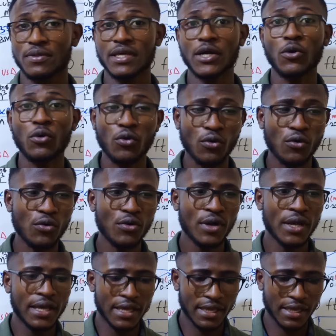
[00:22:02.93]
there who
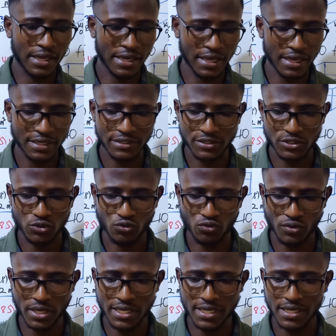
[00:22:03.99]
is
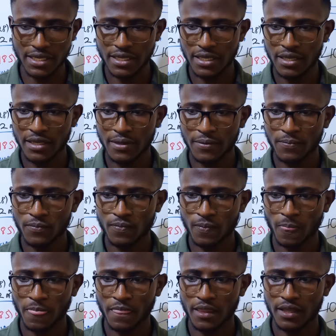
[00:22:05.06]
really
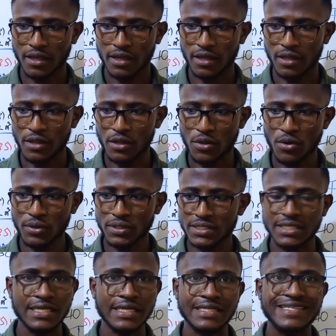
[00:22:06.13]
not
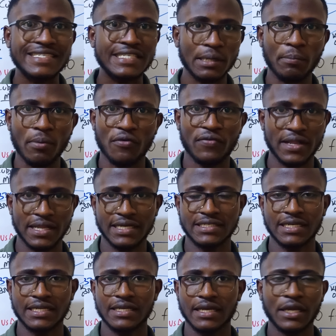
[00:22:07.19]
yet stable
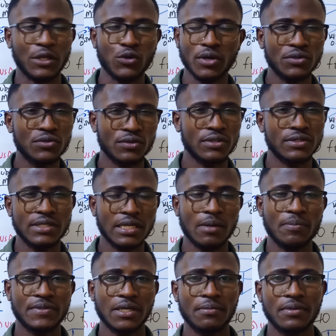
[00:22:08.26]
financially and you want to start
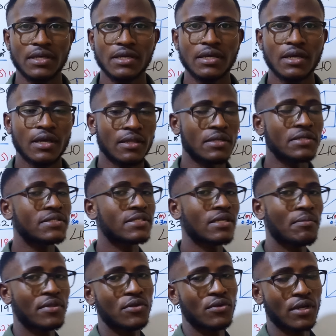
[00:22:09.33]
up something, this is
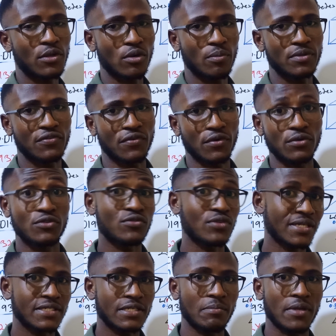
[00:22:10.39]
something you can opt for.
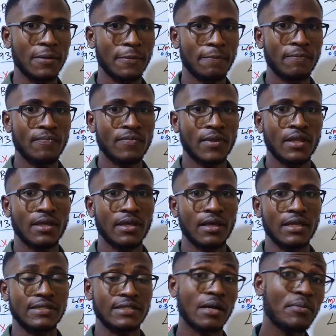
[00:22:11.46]
Trust me.
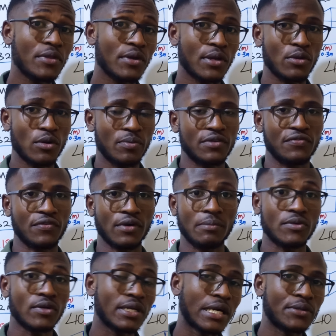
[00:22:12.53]
It's something you can opt for. I'm
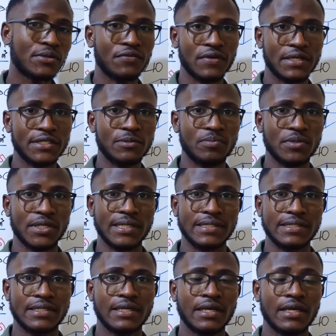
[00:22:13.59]
talking out of
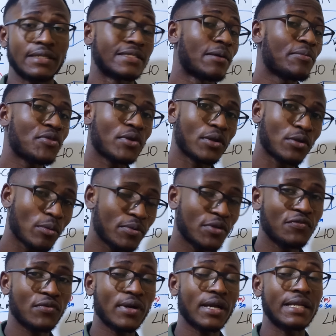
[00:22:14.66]
experience. It's something you can opt
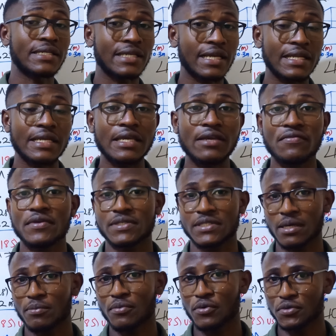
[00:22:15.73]
for and can give you
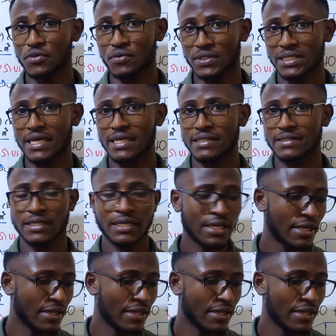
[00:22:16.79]
some good returns.